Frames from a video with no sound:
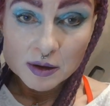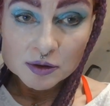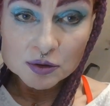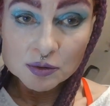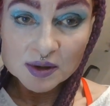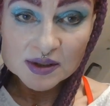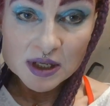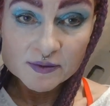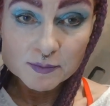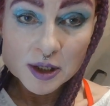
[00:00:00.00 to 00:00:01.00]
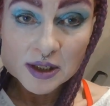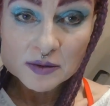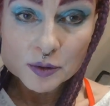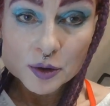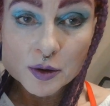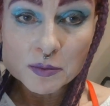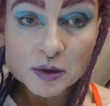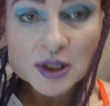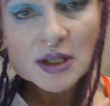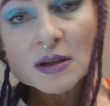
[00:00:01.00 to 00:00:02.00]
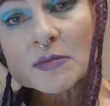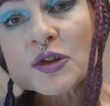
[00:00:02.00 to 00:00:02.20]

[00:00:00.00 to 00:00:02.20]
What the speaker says: to a safe place where you can release them.